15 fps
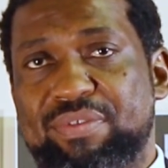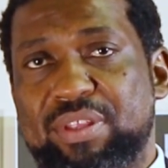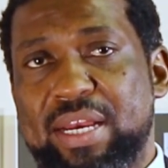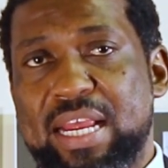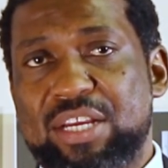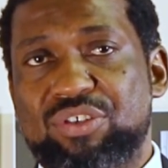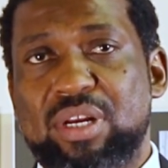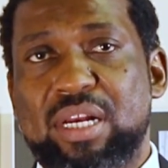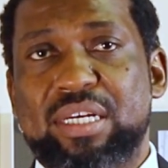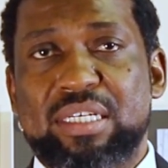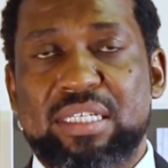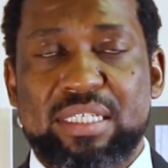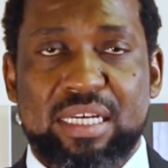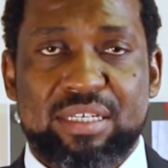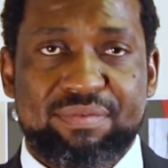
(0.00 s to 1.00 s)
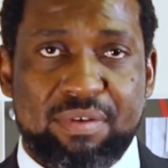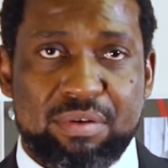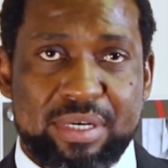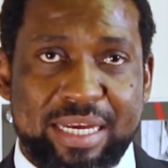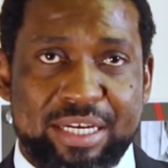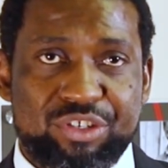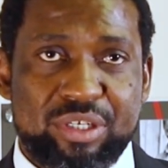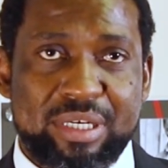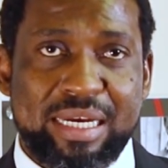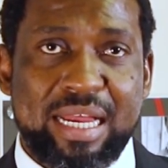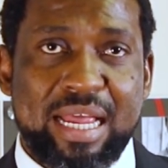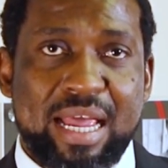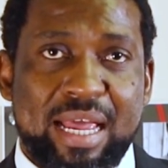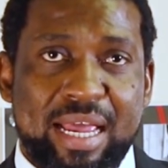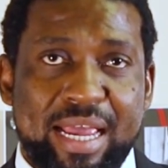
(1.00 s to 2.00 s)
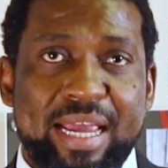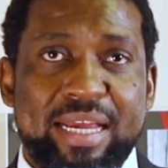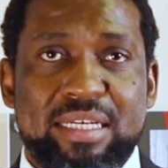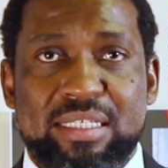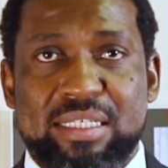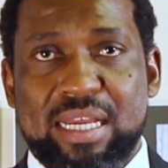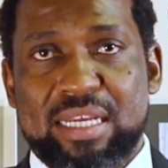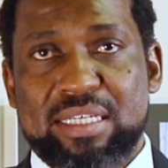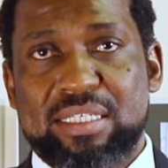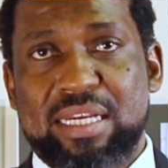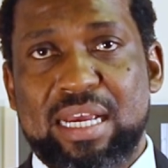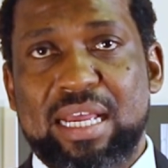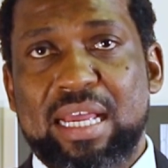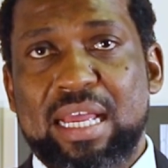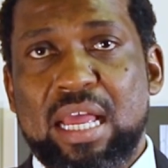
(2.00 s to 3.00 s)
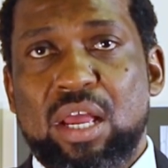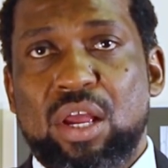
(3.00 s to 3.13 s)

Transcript: the National Research Foundation and SASTA,